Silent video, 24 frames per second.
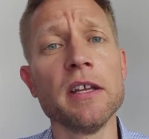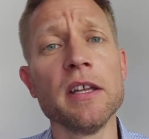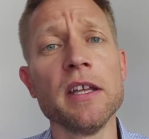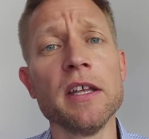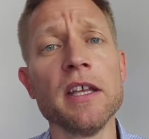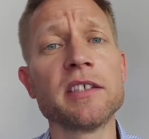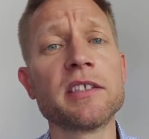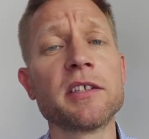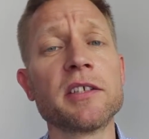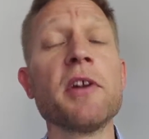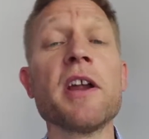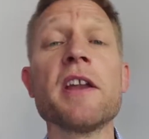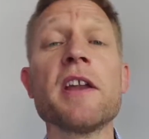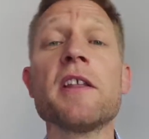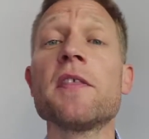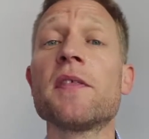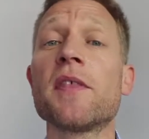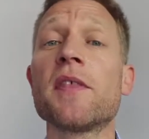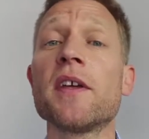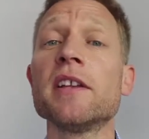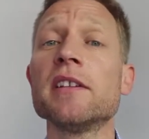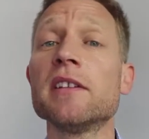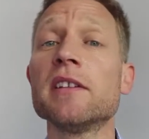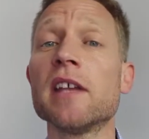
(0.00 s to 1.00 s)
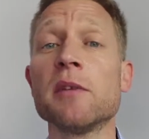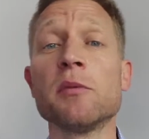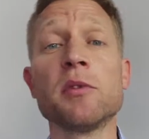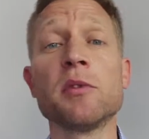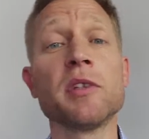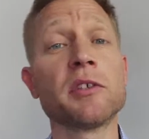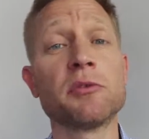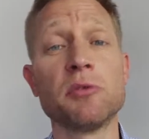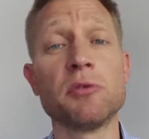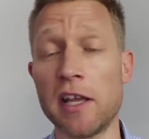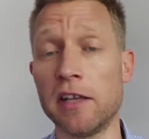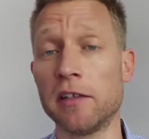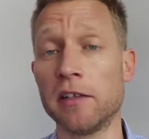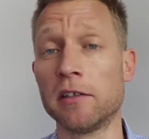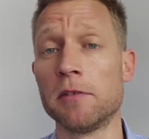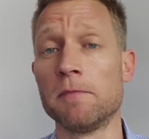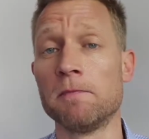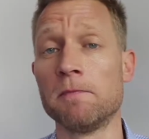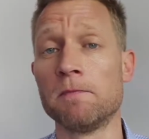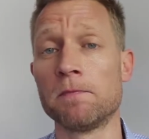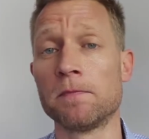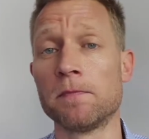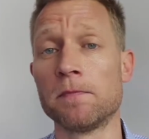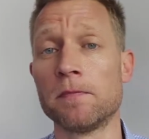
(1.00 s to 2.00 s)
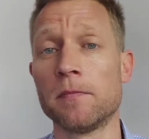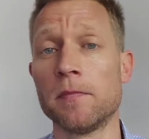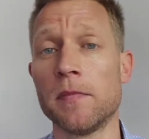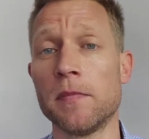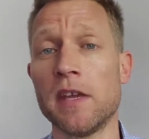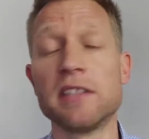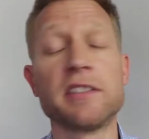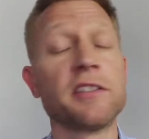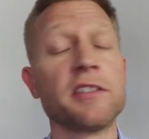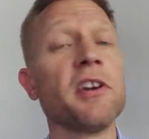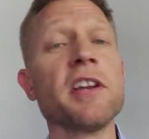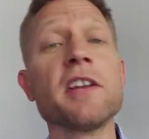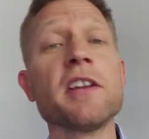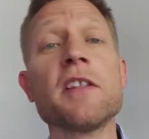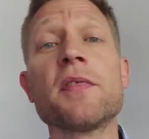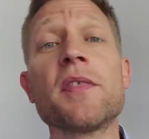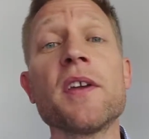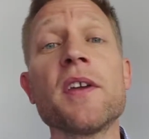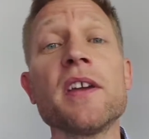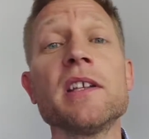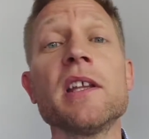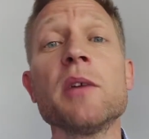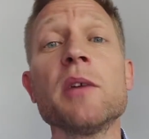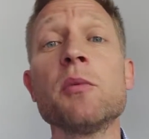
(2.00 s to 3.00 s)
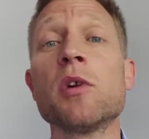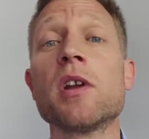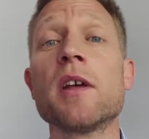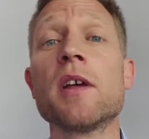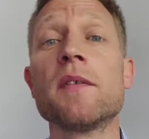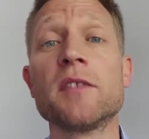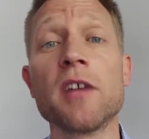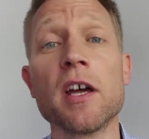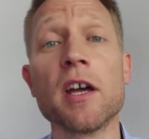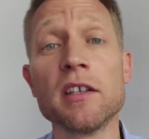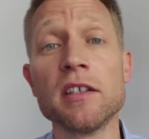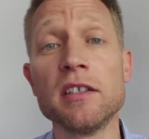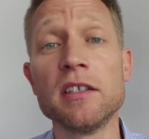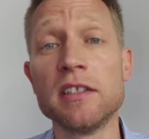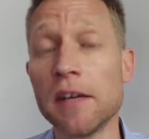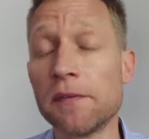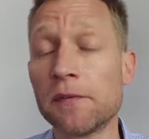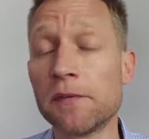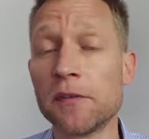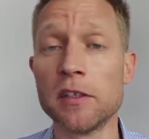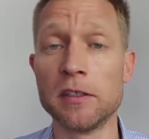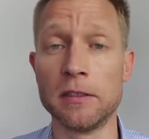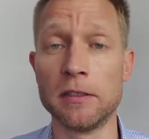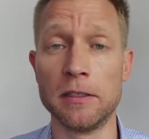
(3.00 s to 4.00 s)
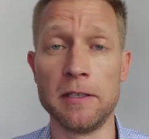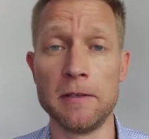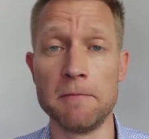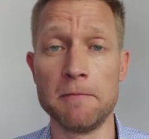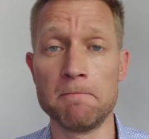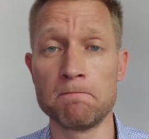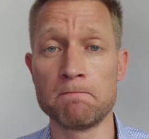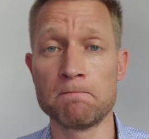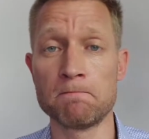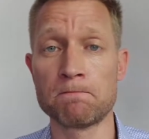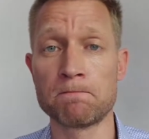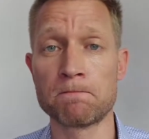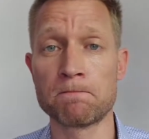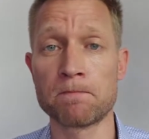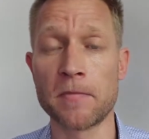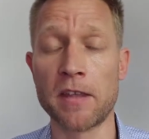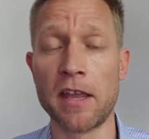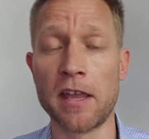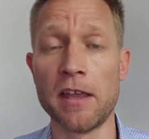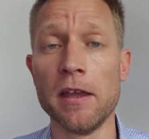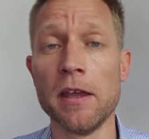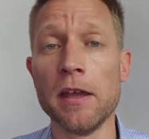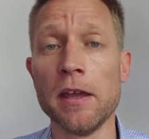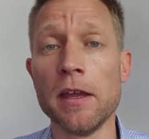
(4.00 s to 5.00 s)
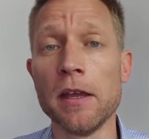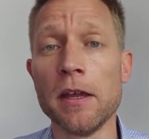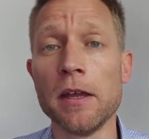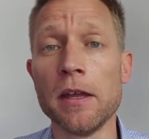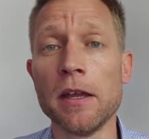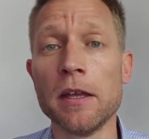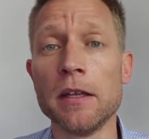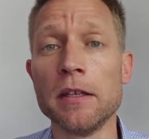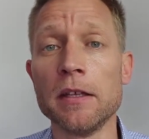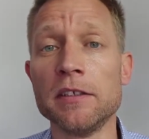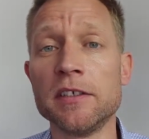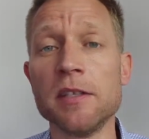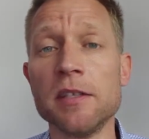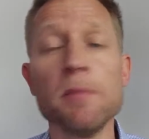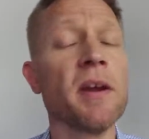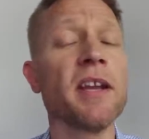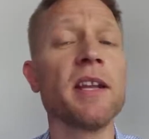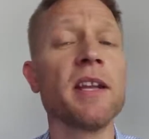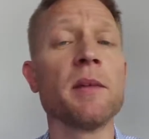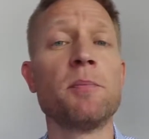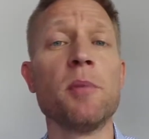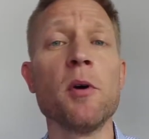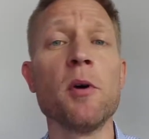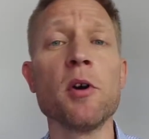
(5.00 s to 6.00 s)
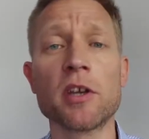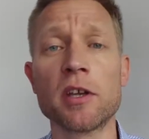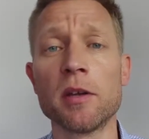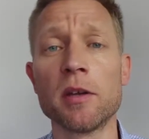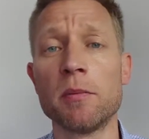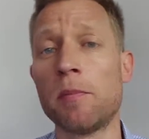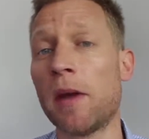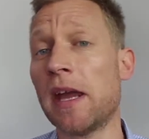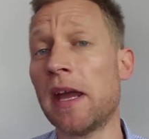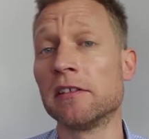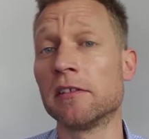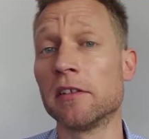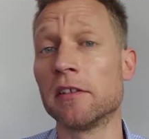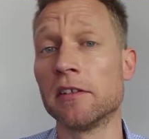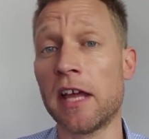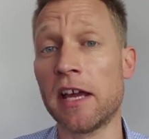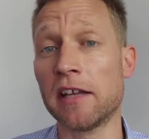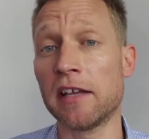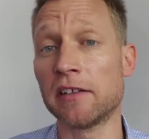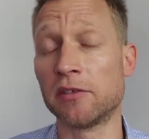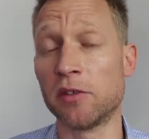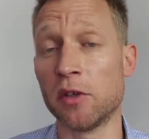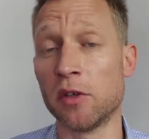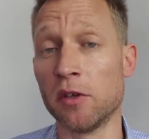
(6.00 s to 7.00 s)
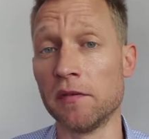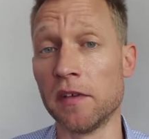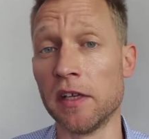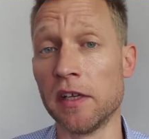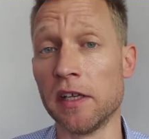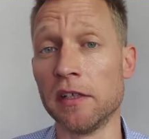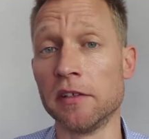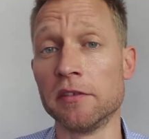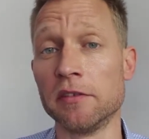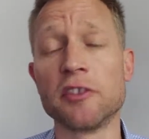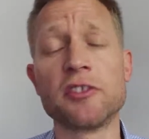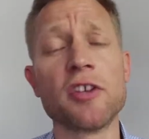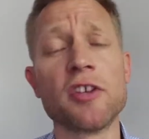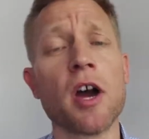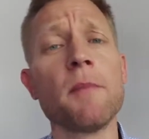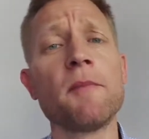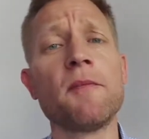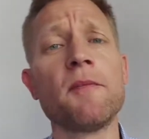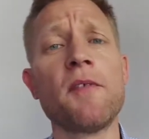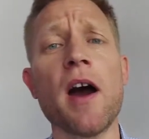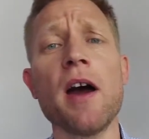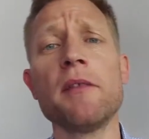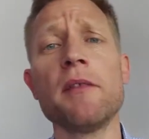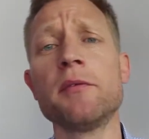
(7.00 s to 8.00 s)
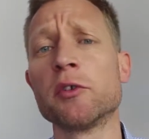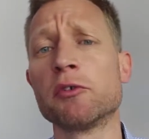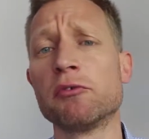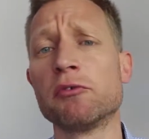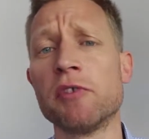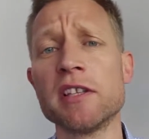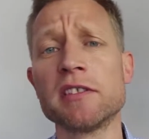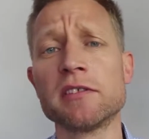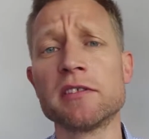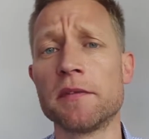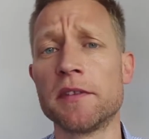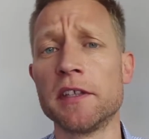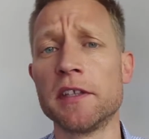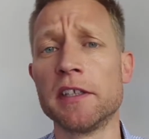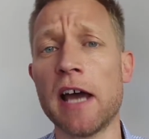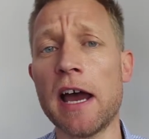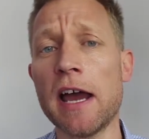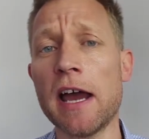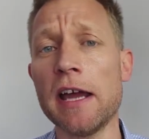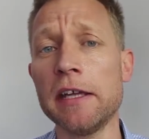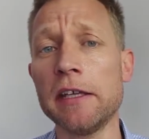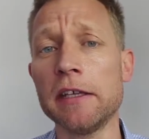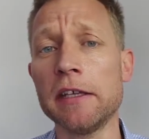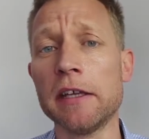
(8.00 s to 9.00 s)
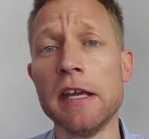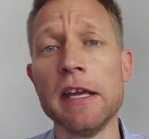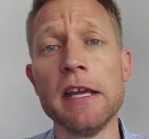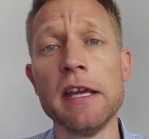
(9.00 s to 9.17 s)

is there anything they regret? Is there anything they would have done differently? She made a book based on that survey, The Top 5 Regrets of the Dying.